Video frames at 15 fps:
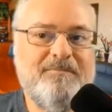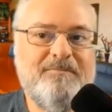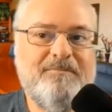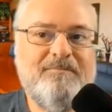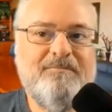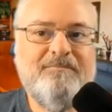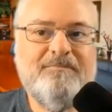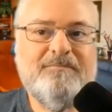
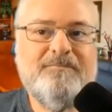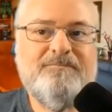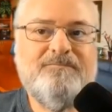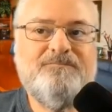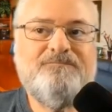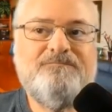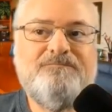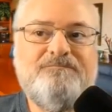
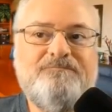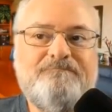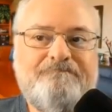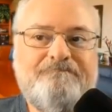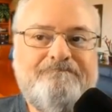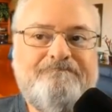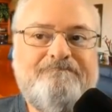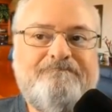
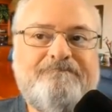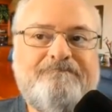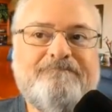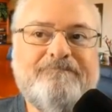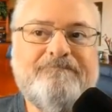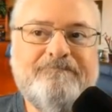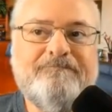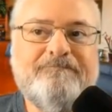
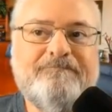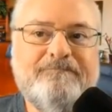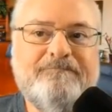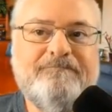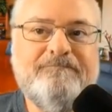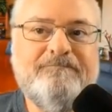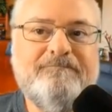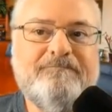
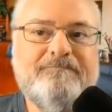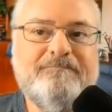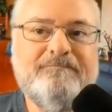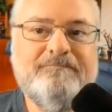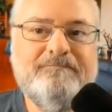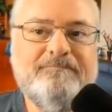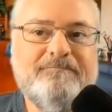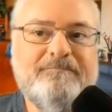
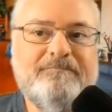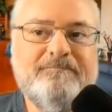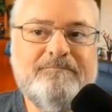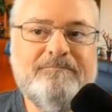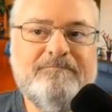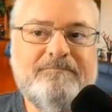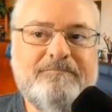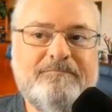
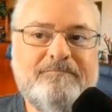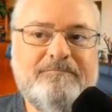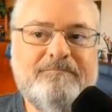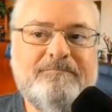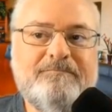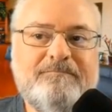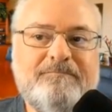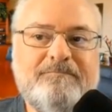
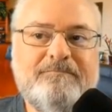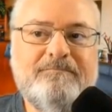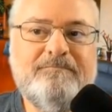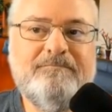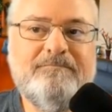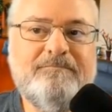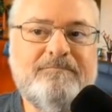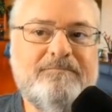
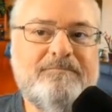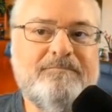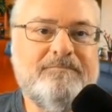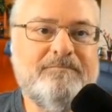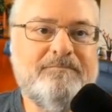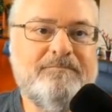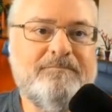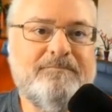
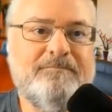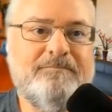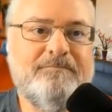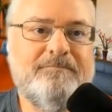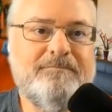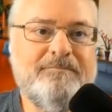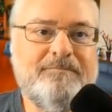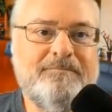
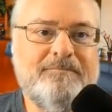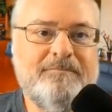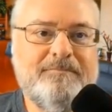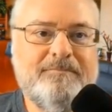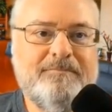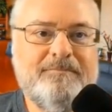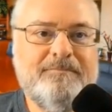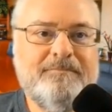
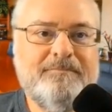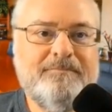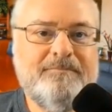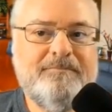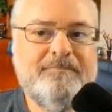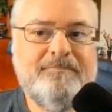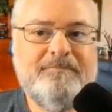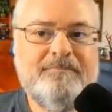
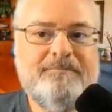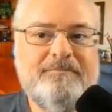[no speech]